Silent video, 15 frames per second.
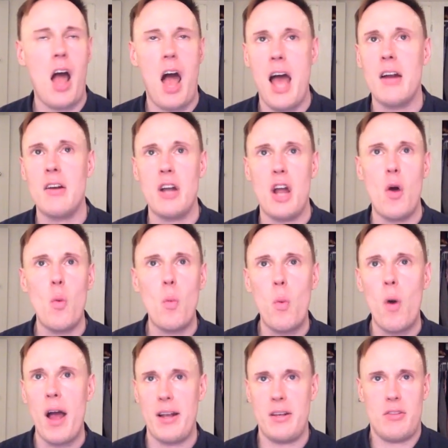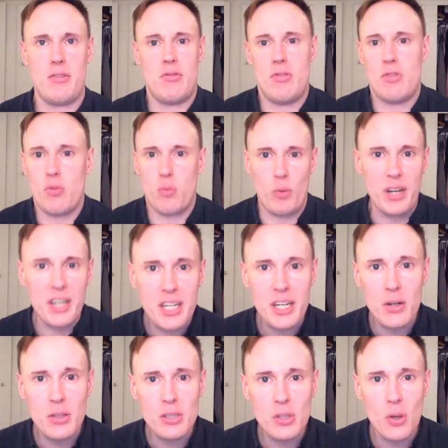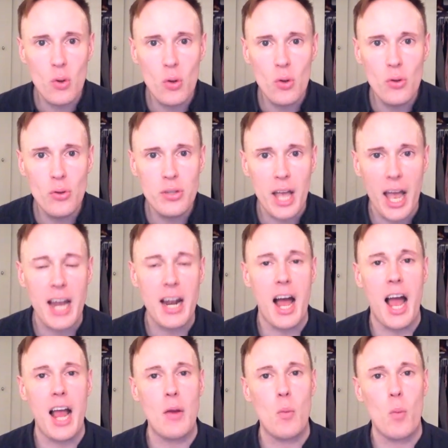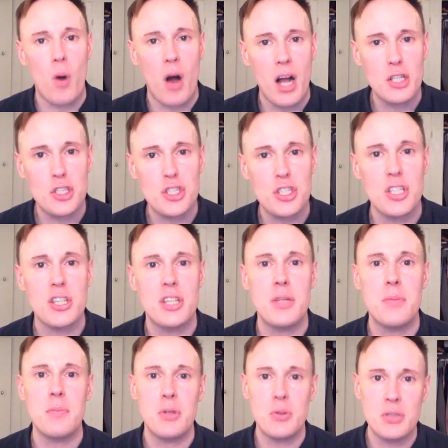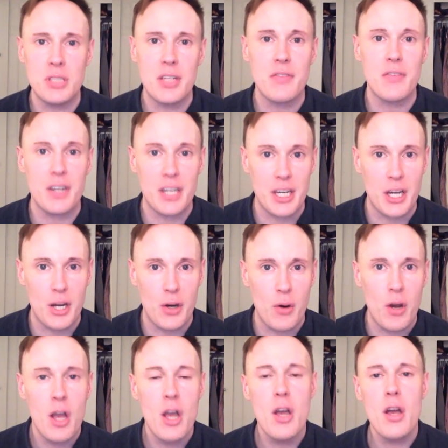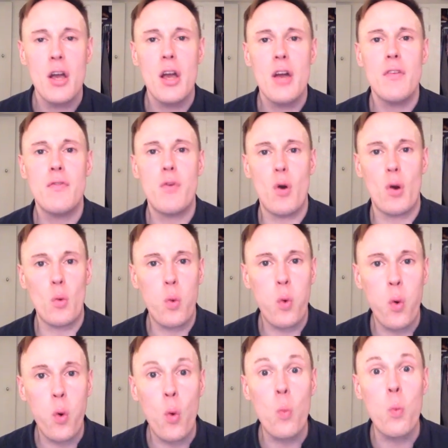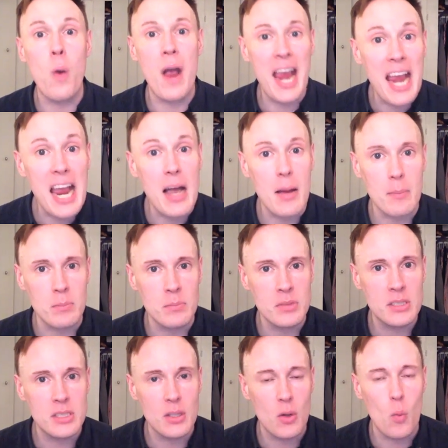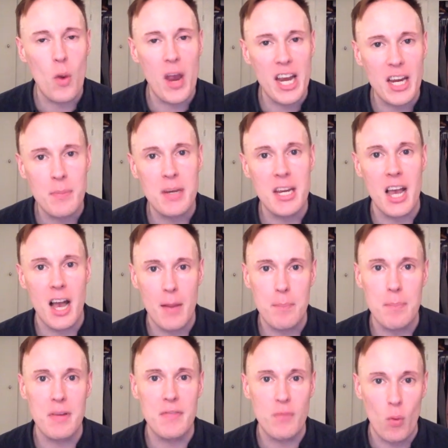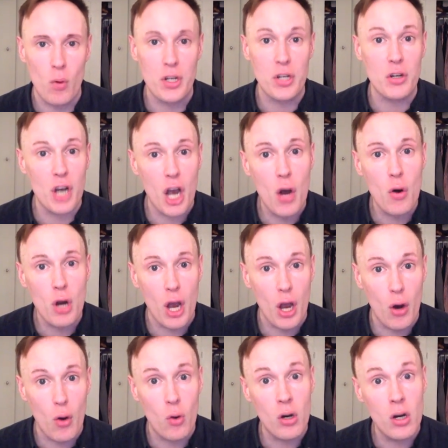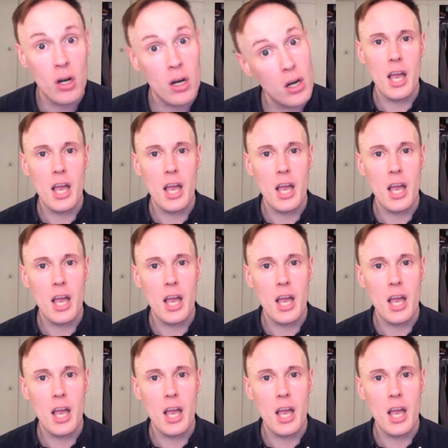I don't know, 3 years old? And I watched the music video for Wham's Wake Me Up Before You Go Go.